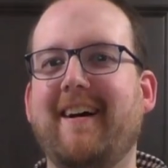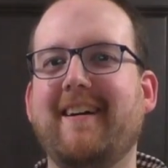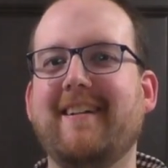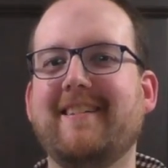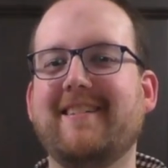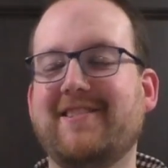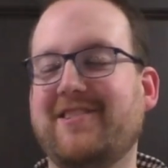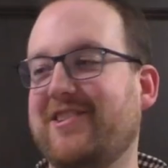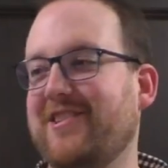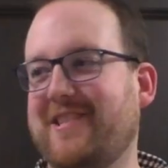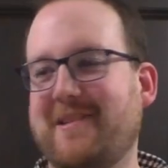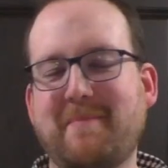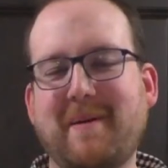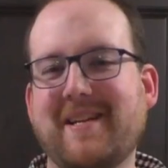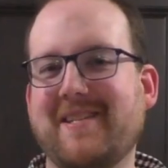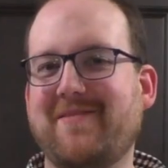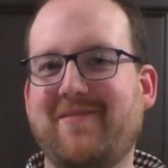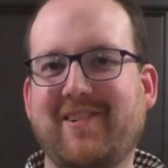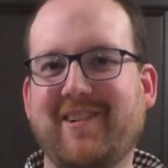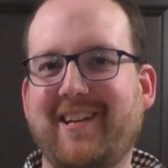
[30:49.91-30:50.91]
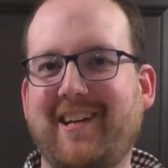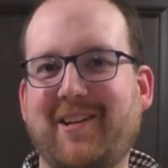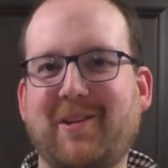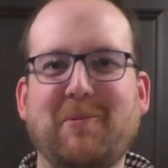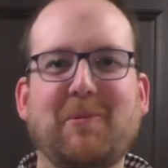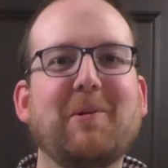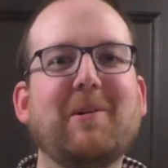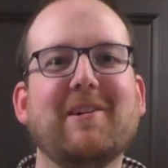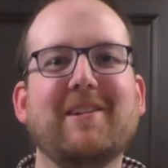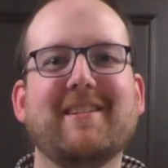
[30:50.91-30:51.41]
It's just the best feeling in the
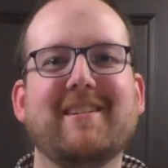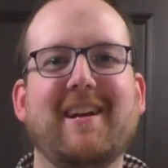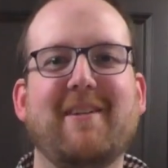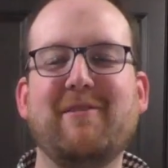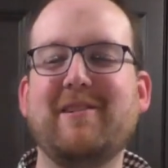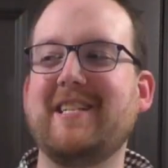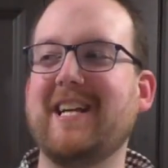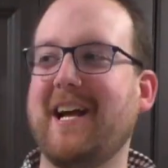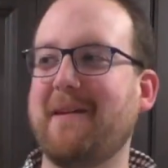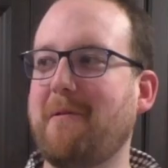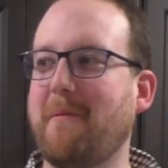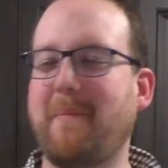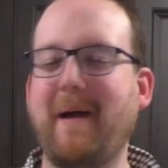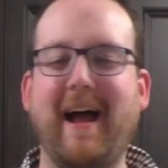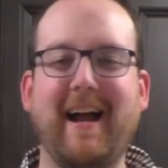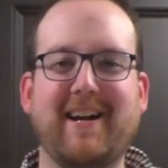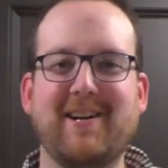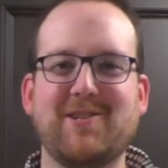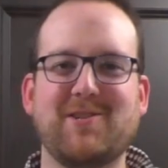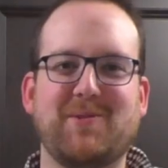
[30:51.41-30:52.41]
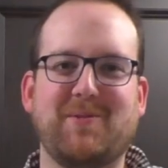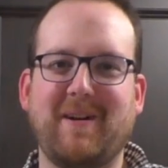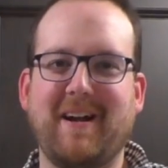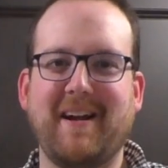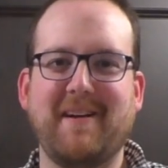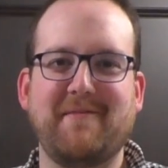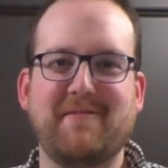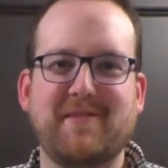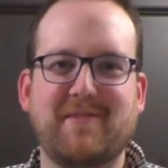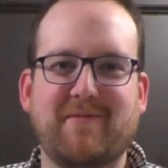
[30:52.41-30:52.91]
world. Every time a package
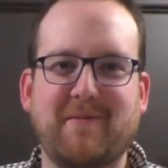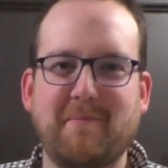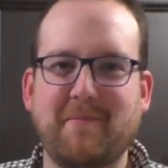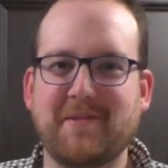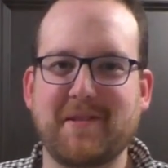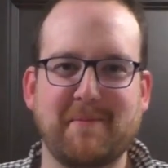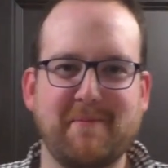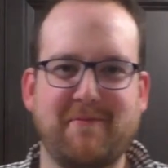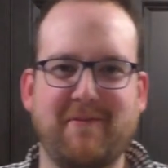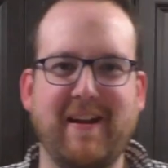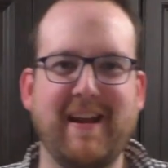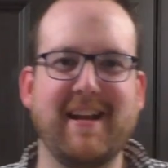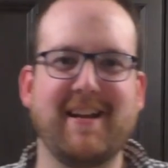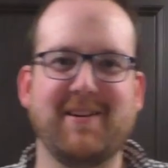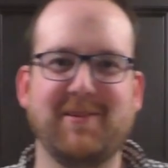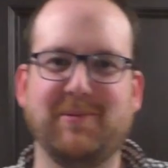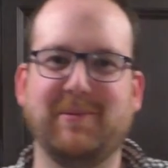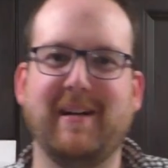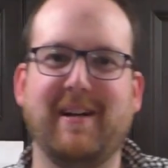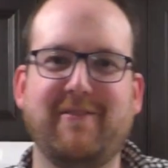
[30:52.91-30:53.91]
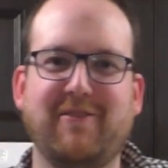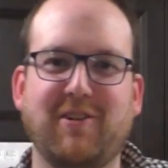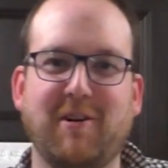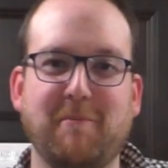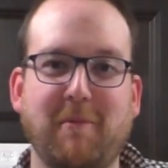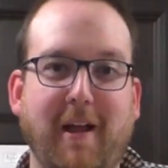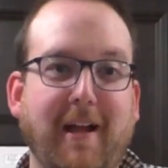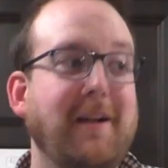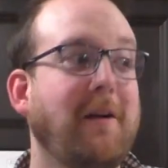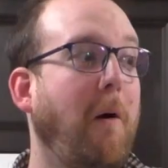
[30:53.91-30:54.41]
arrives from some fan or whatever,
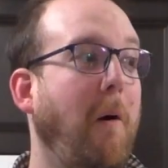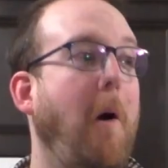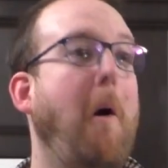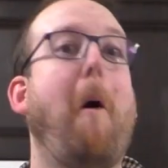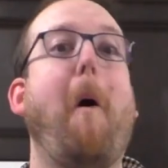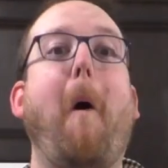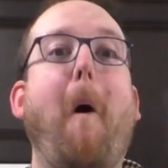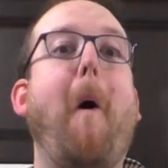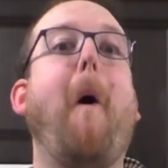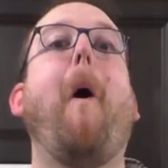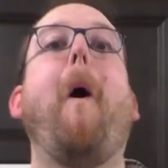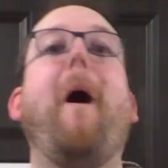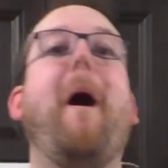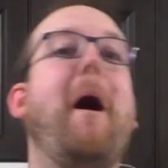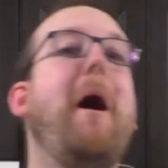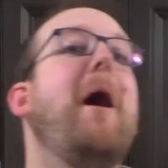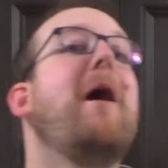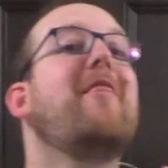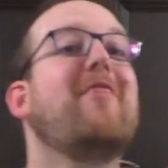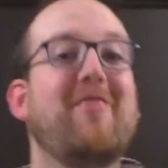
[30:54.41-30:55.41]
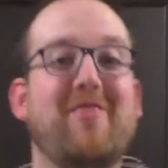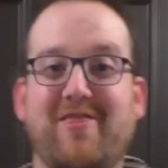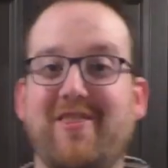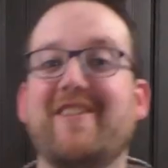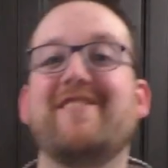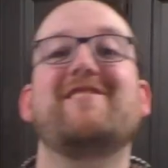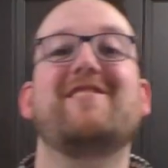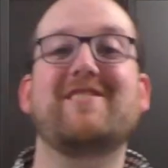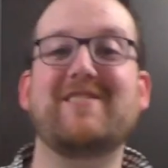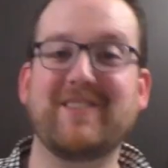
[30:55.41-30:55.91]
I'm like,
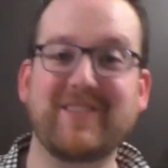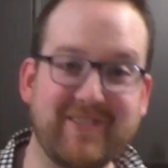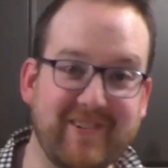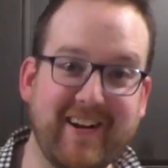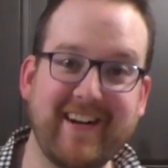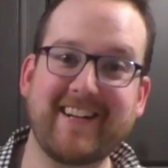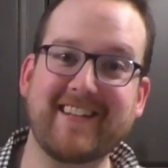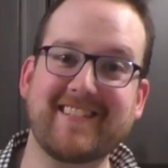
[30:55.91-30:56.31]
this is the greatest.